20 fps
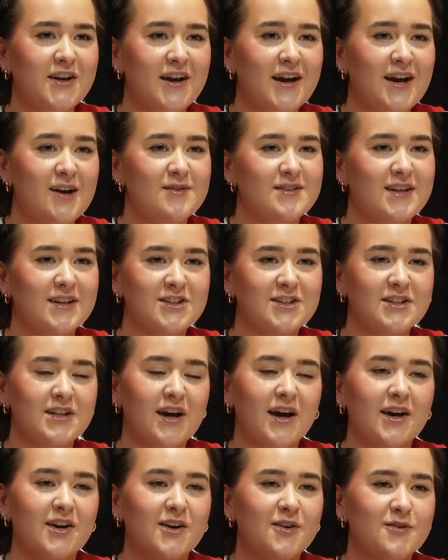I was actually
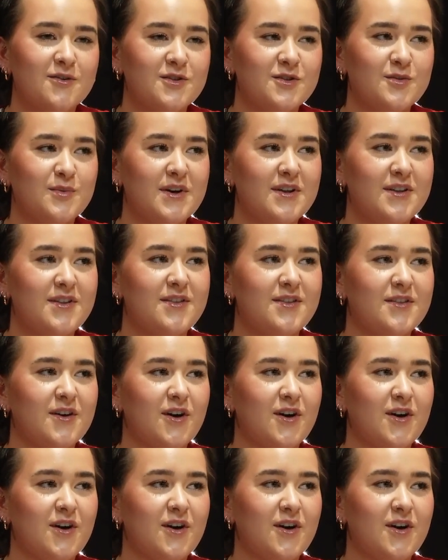diagnosed with